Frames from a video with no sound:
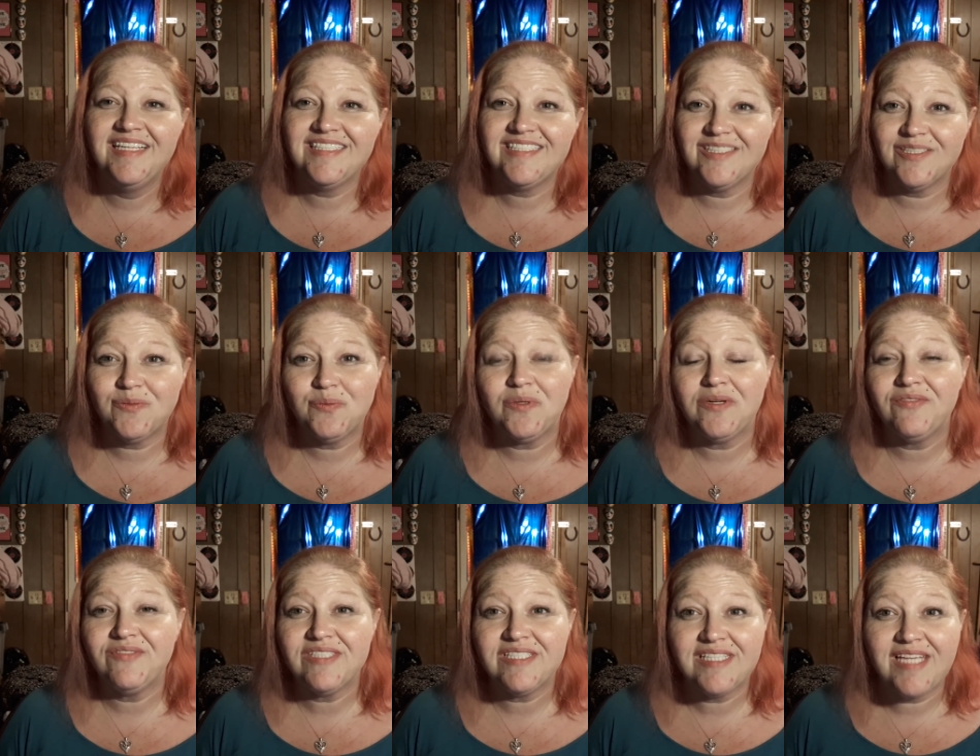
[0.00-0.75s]
it's just
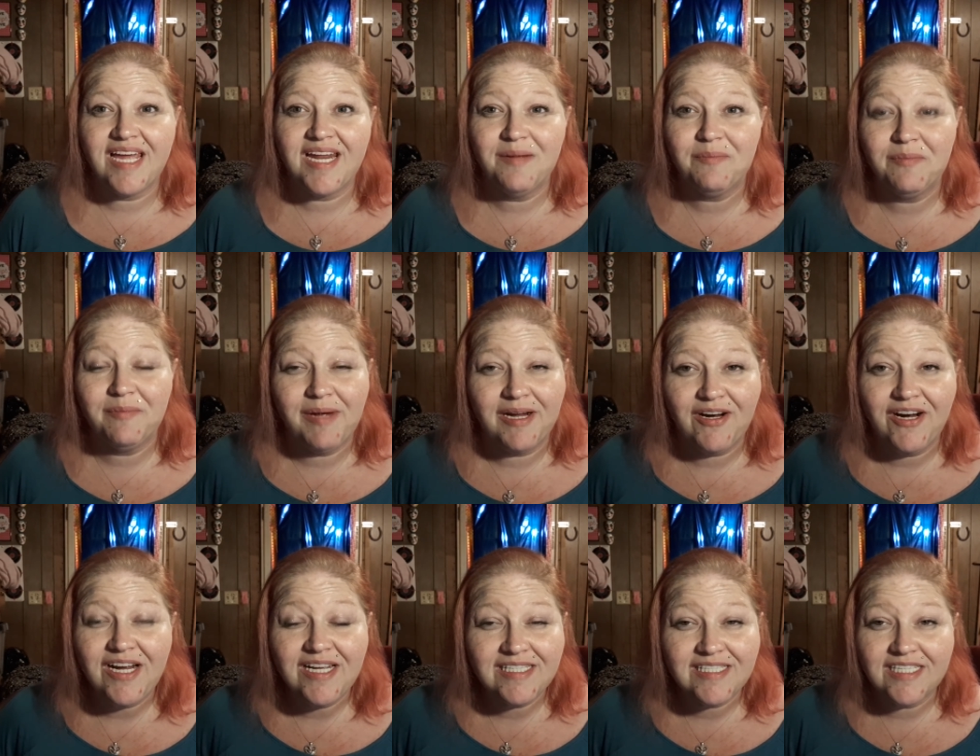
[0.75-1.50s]
one of us staying up with my
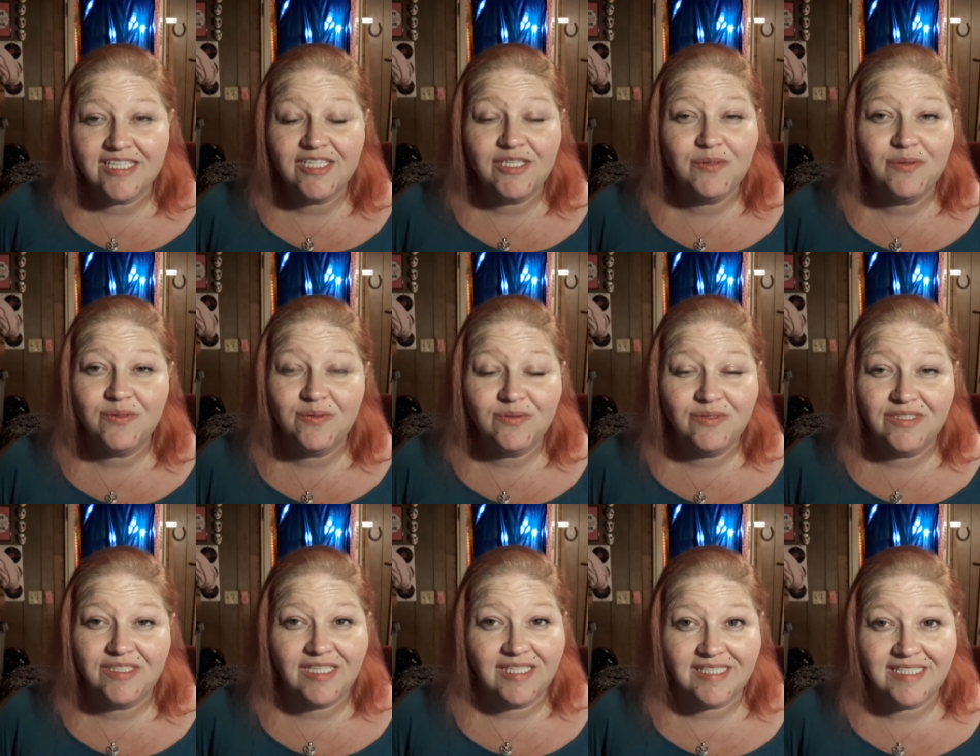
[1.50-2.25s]
grandson who
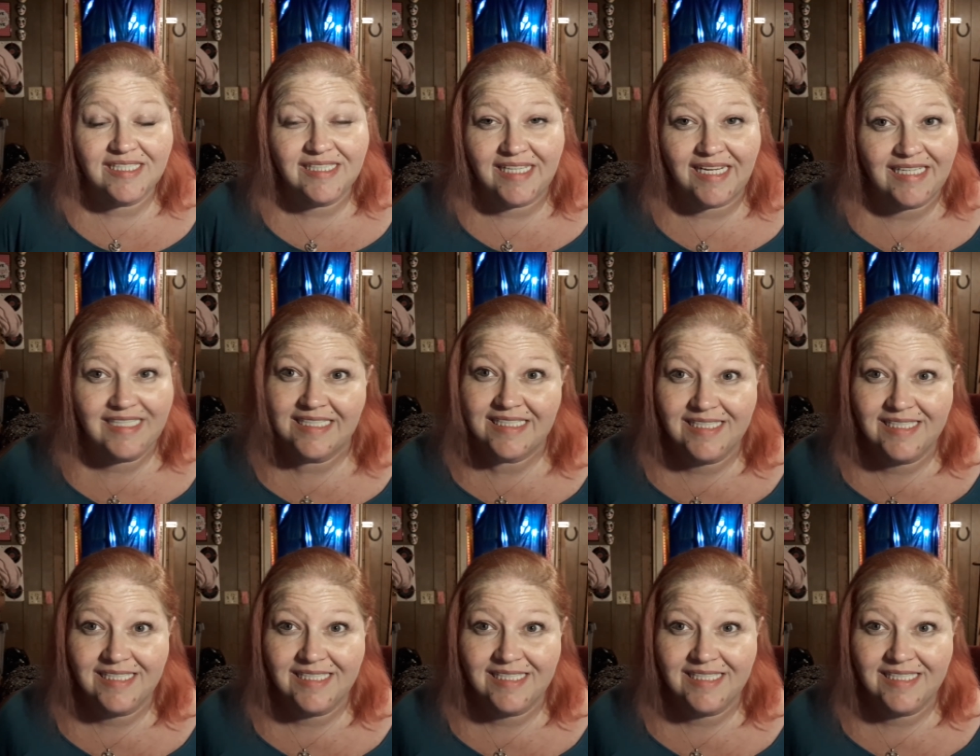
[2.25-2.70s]
doesn't like to